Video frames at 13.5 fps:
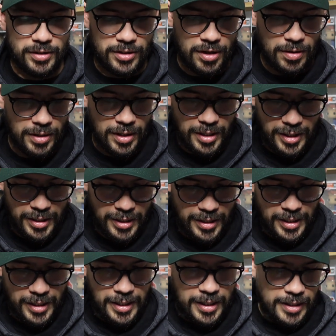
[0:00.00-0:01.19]
So
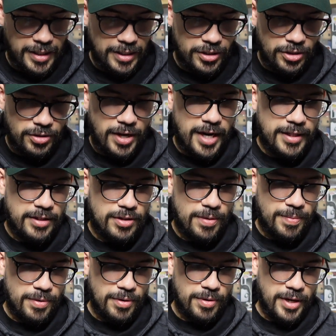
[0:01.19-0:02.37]
let's just crack this
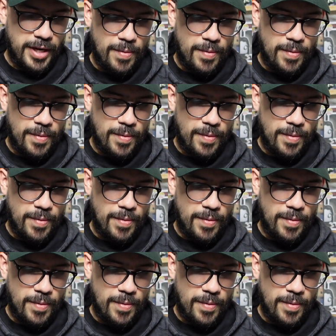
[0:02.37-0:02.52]
open real quick.